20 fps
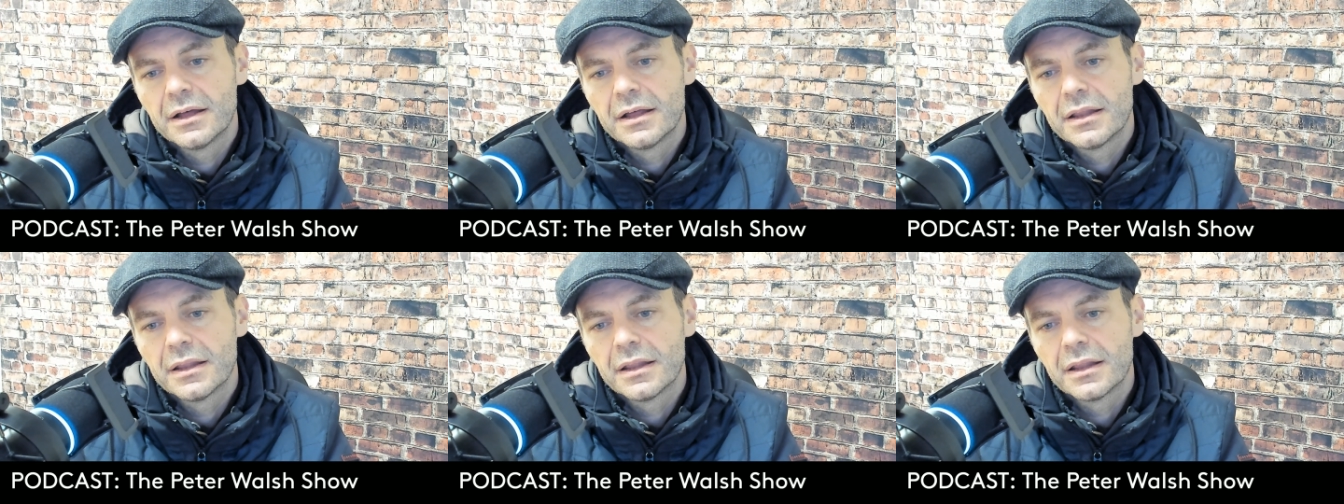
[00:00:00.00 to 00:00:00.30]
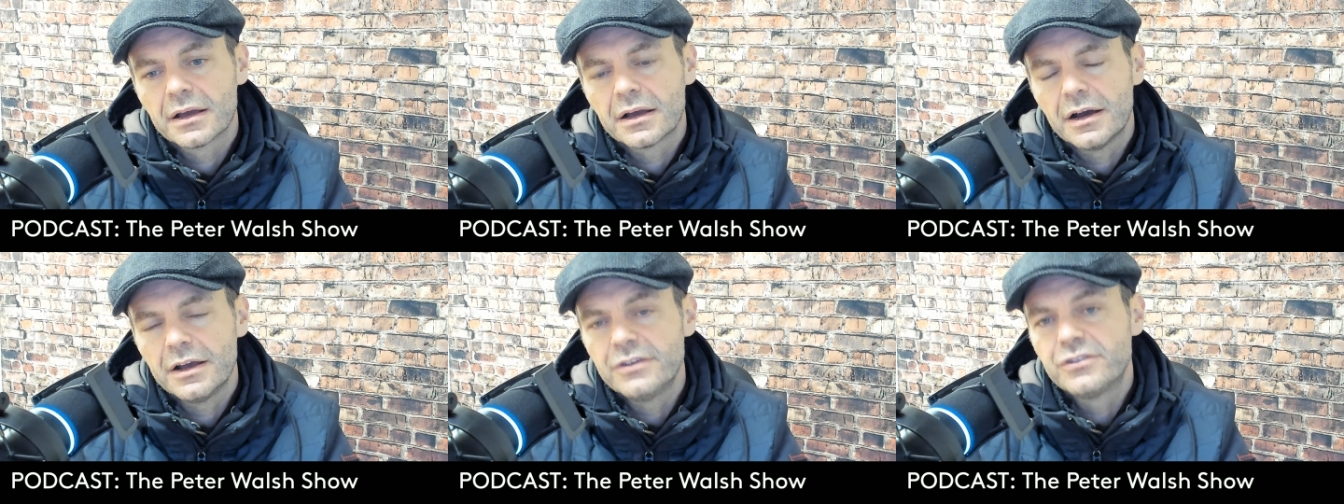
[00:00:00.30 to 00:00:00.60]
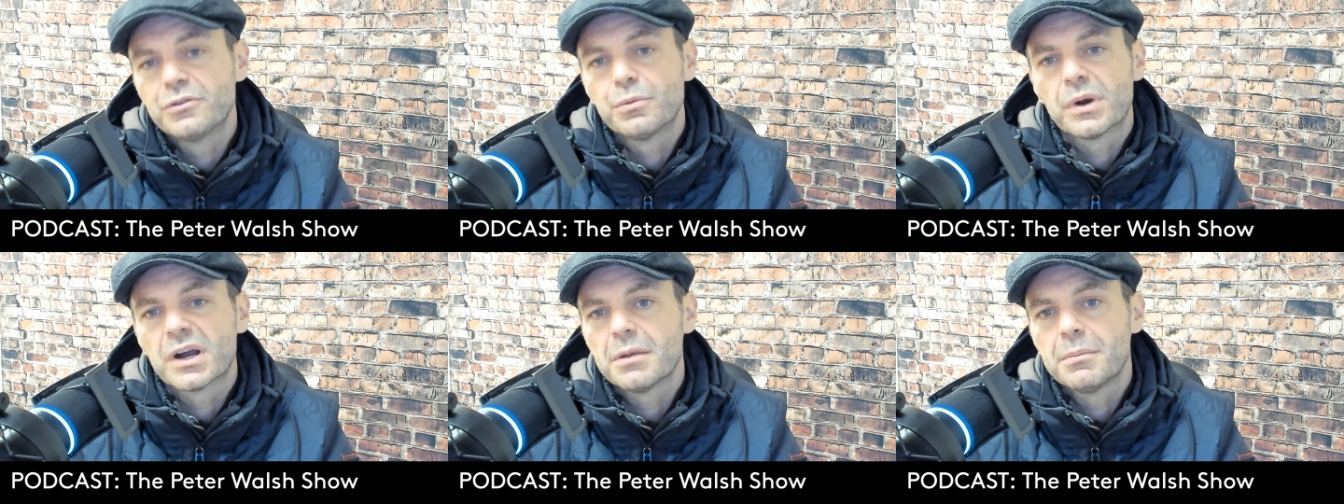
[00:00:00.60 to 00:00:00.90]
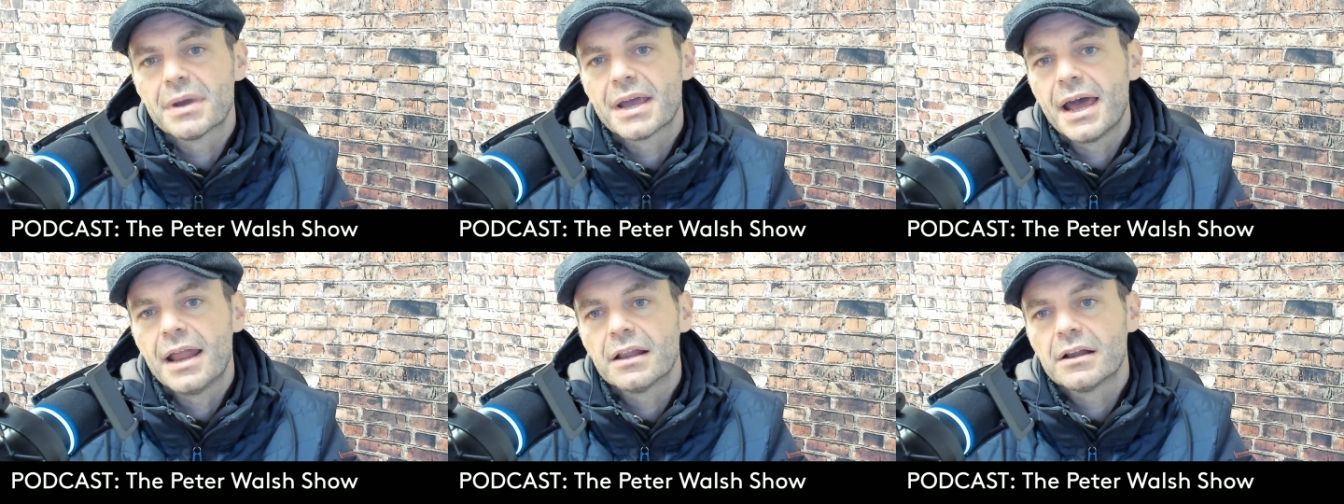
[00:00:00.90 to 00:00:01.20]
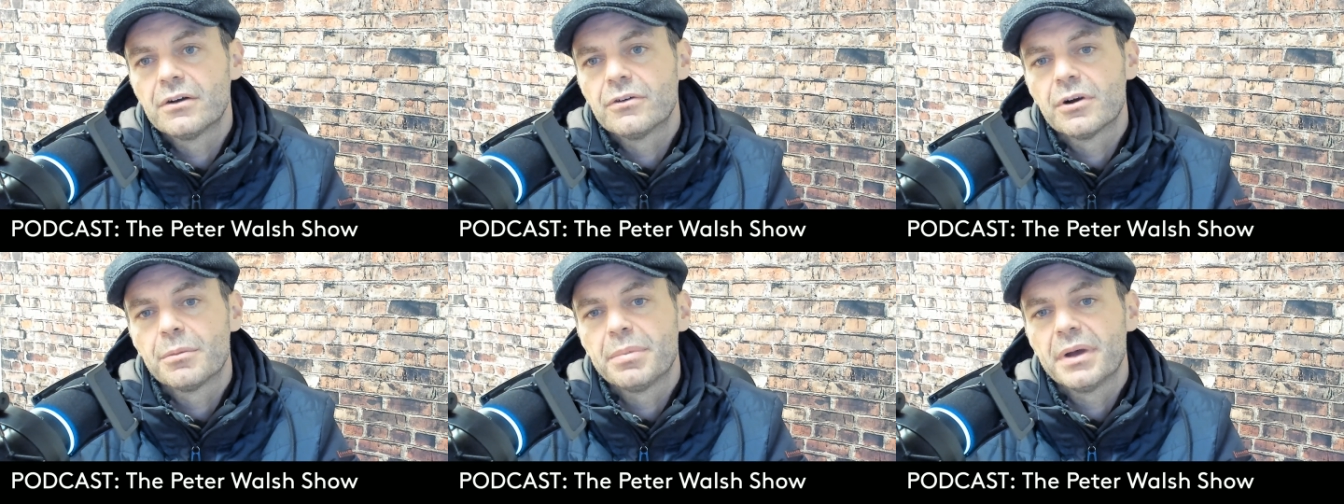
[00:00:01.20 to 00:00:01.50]
like, I used to work in mechanical
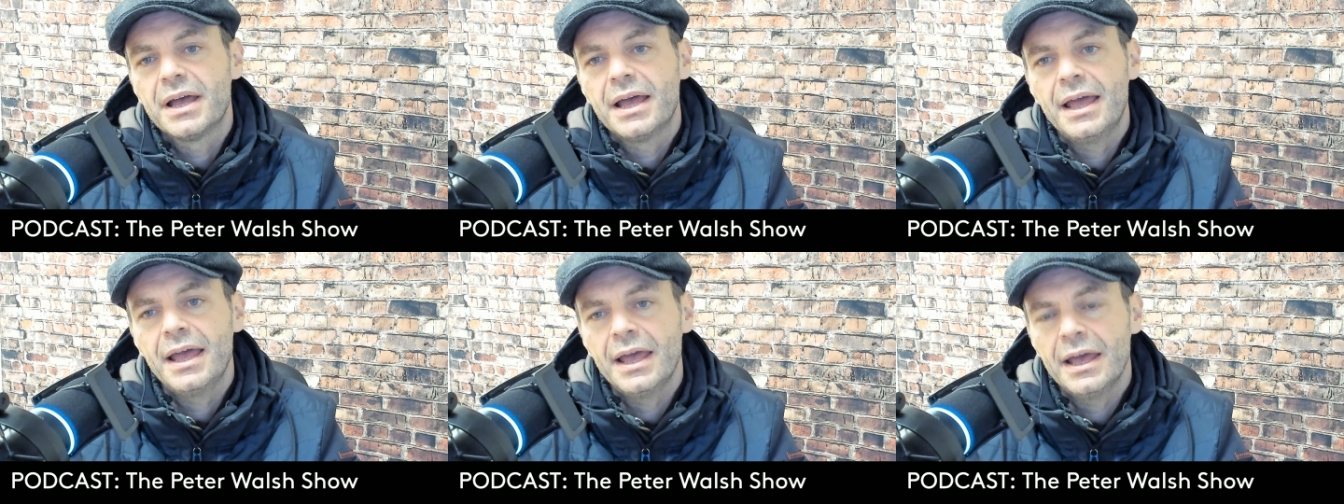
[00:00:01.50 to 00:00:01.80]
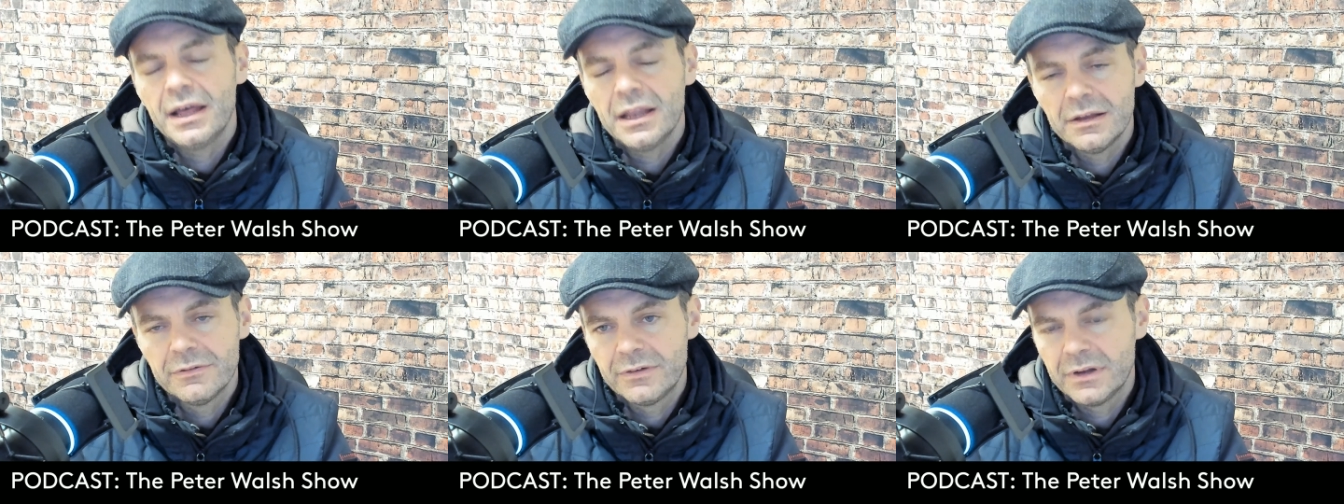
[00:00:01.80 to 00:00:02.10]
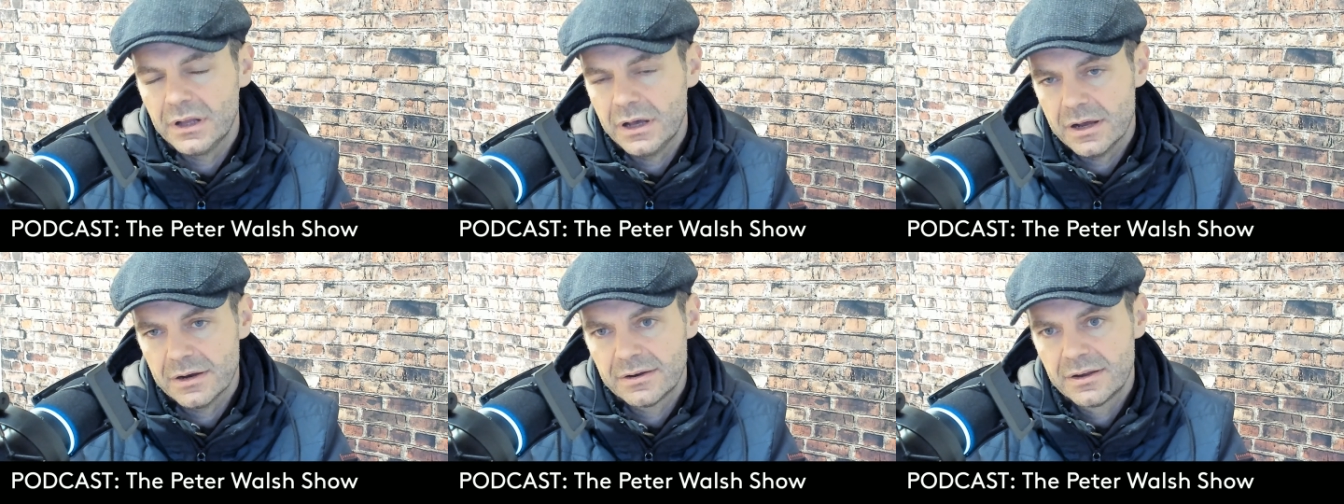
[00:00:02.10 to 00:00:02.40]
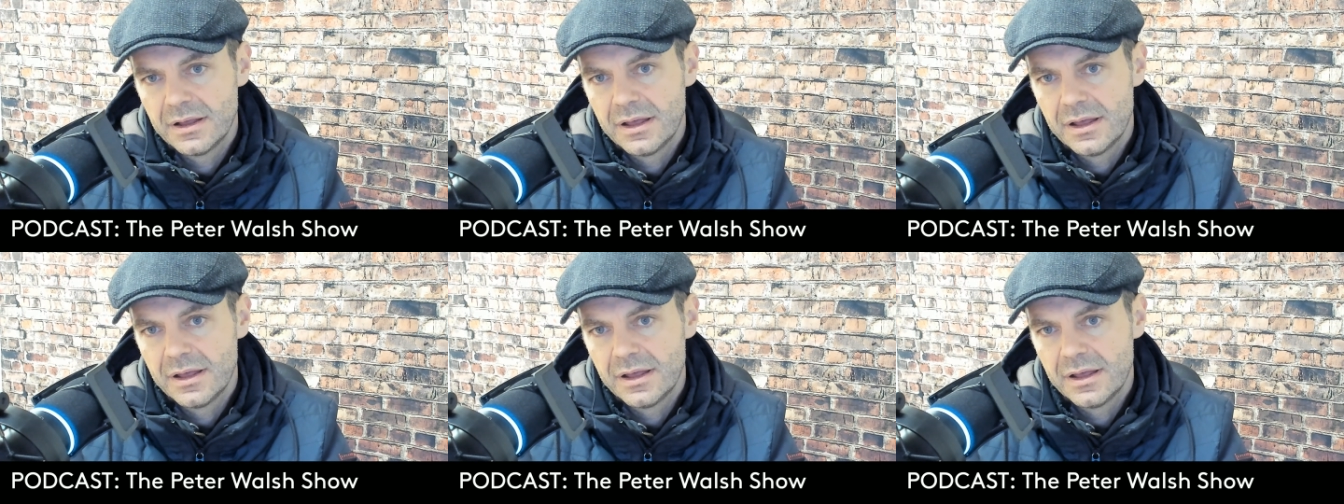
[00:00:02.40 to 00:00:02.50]
grip a hell of a lot.